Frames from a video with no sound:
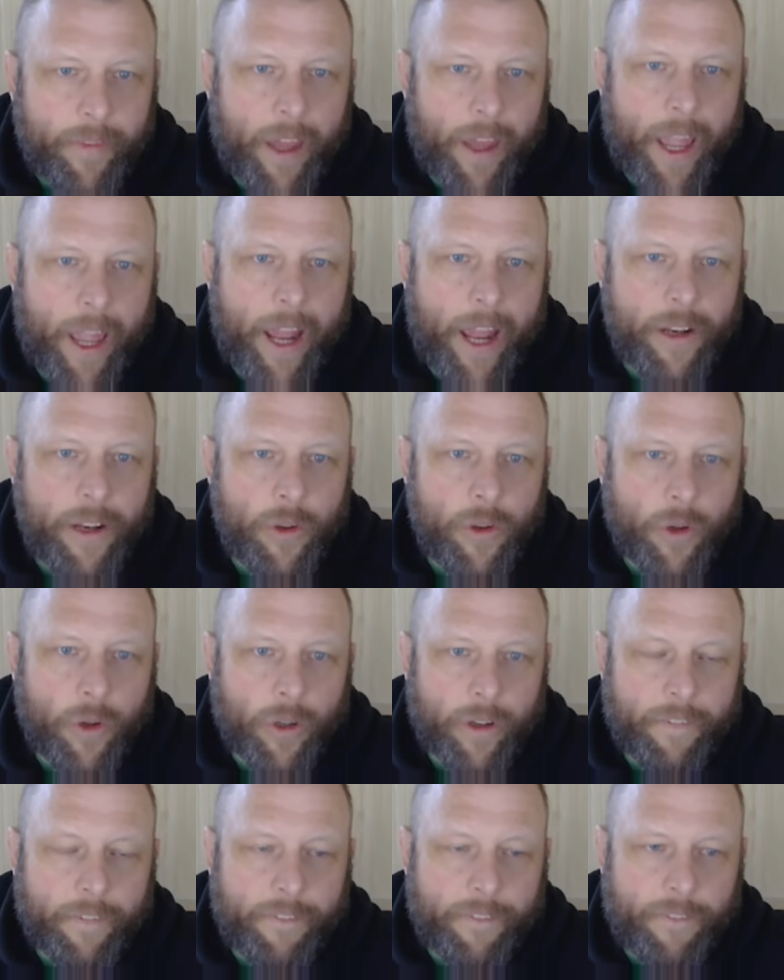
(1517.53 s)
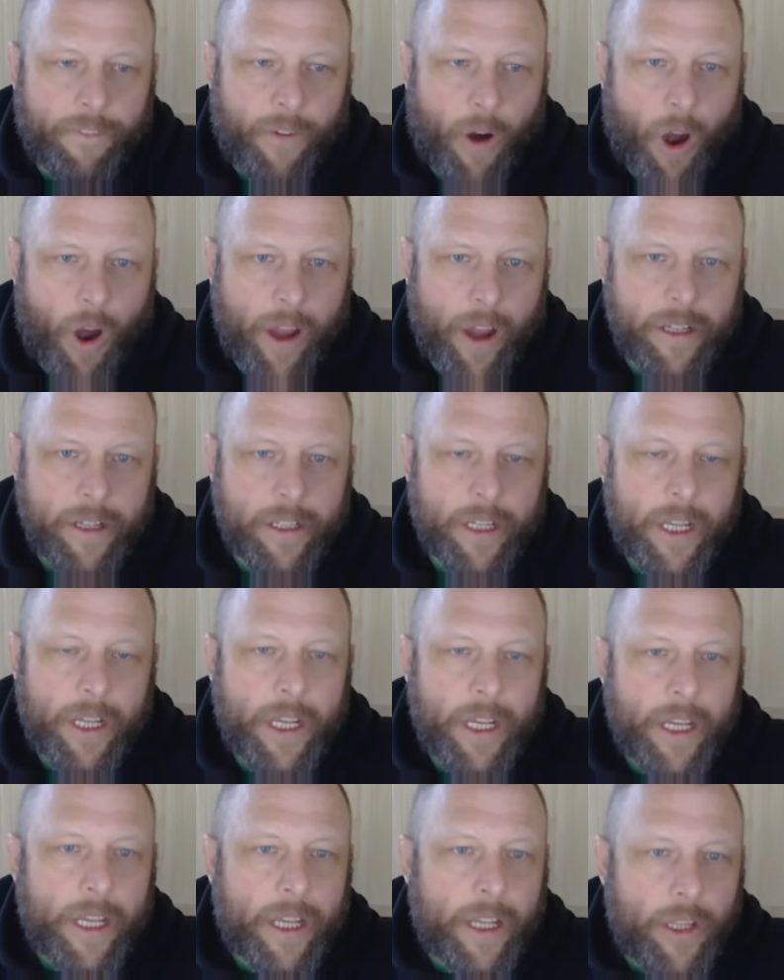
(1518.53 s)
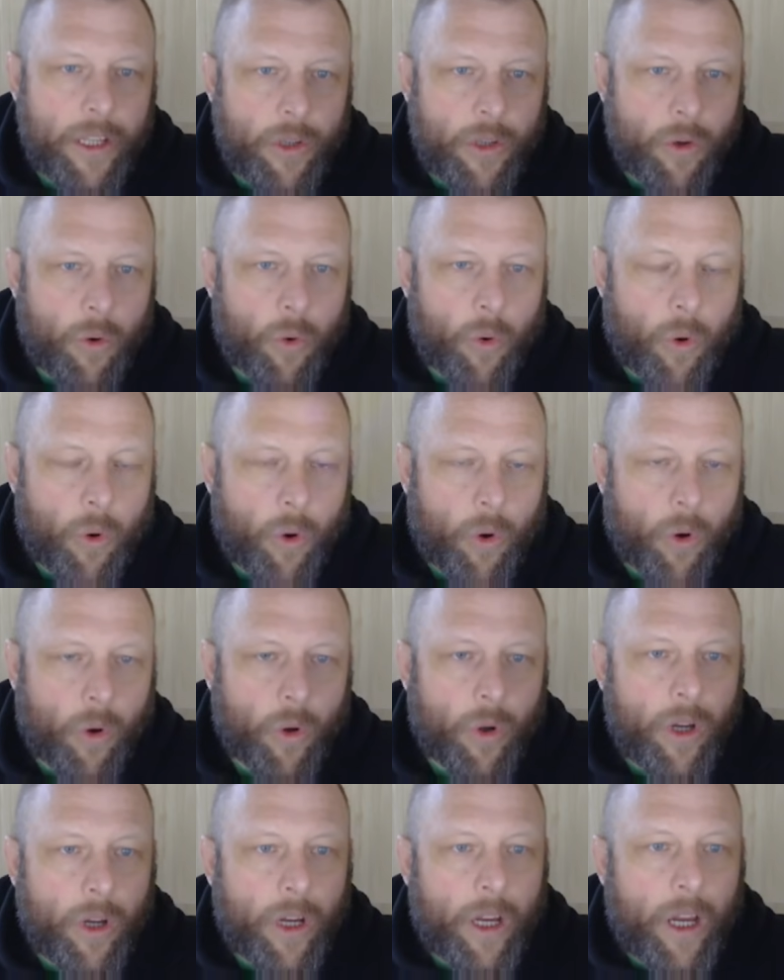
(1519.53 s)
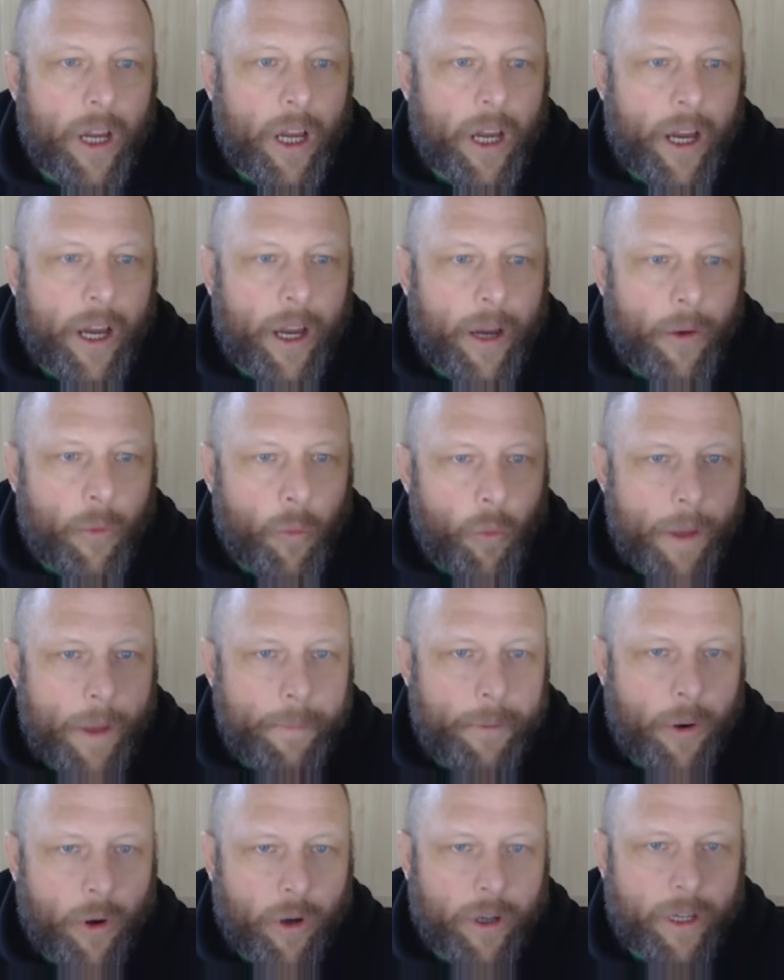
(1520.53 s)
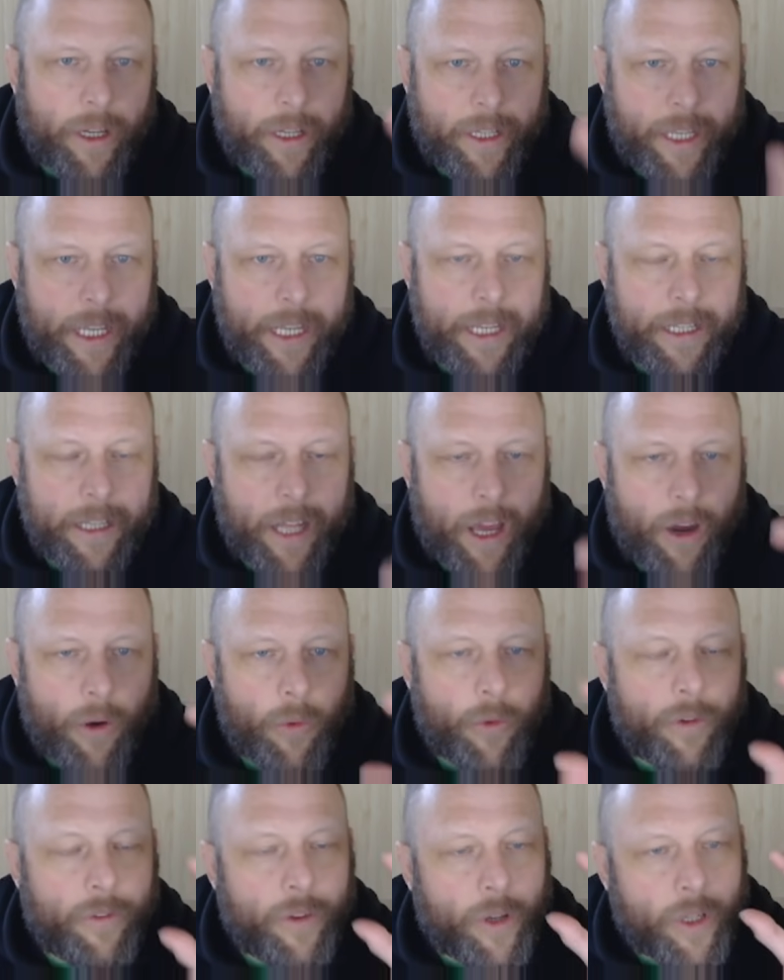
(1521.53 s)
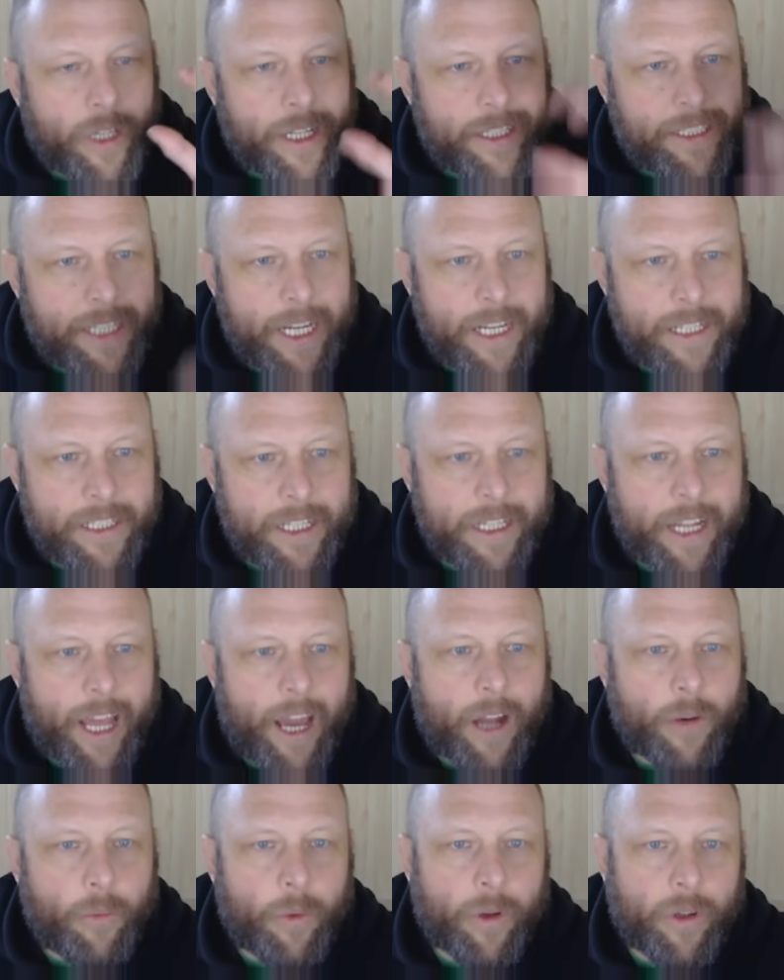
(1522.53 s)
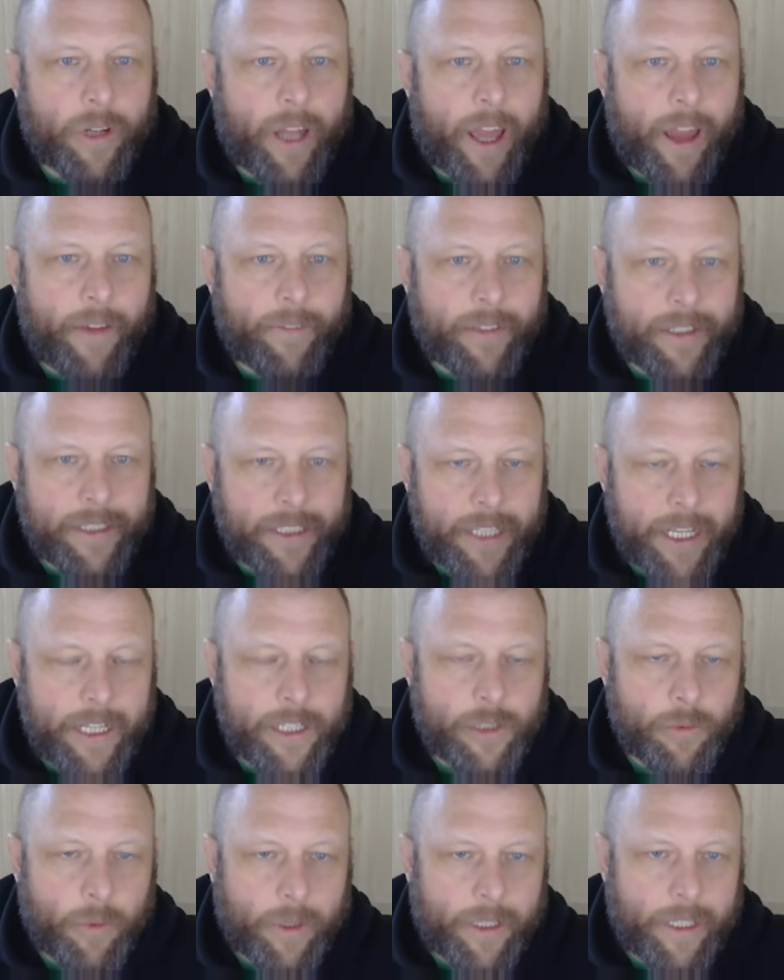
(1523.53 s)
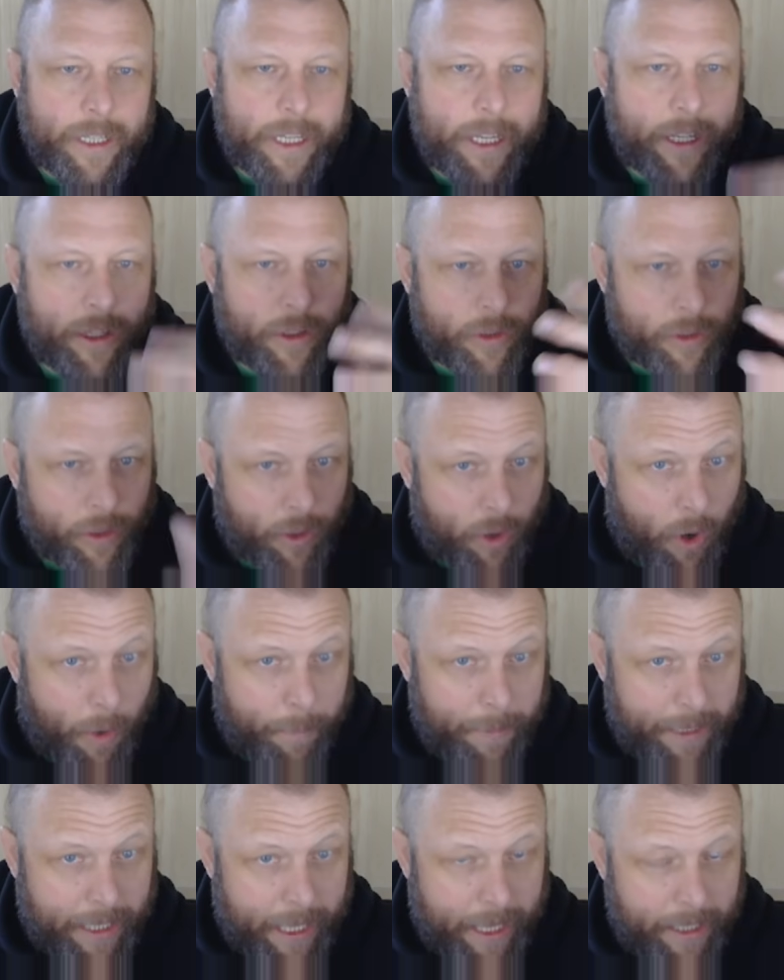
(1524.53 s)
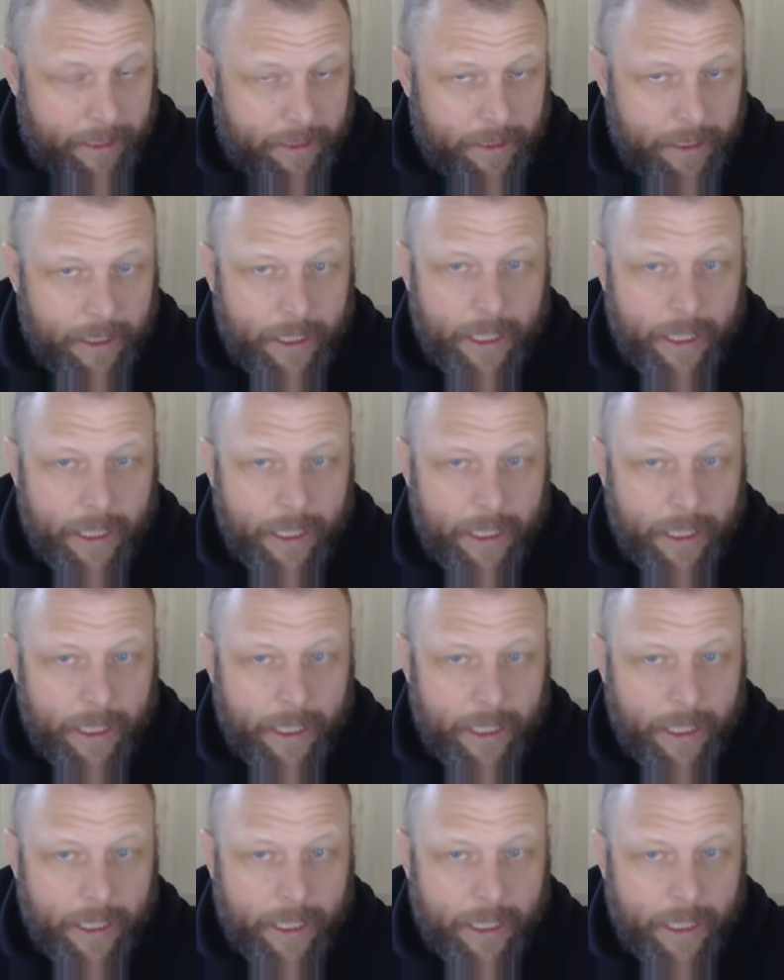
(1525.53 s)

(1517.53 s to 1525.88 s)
and you're gonna find your webhook key. Now, if you're going to test it out, we're going to have the test one in here, and you're going to copy that.